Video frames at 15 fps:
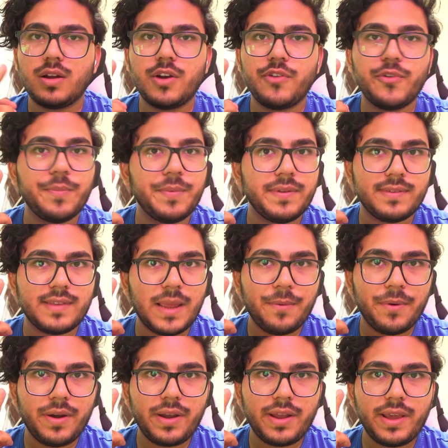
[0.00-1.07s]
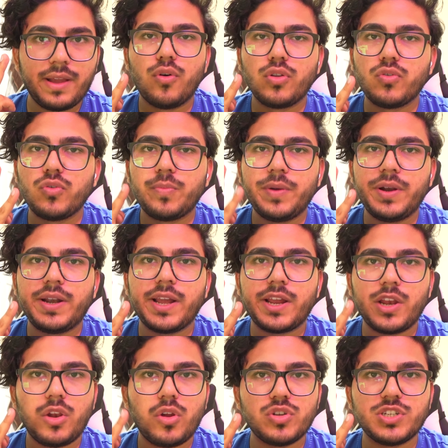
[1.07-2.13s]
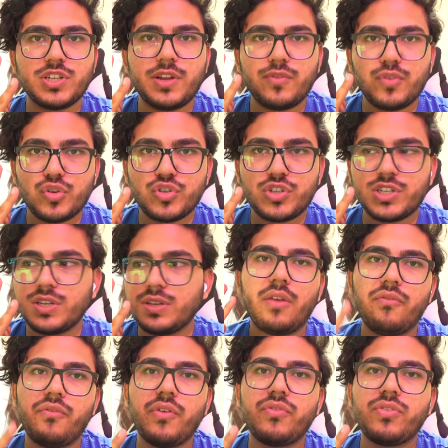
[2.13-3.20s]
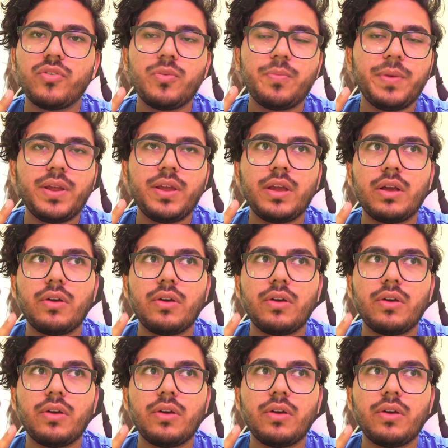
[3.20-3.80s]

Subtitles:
Third would be cyber attack. Fourth would be technology revolution, and fifth would be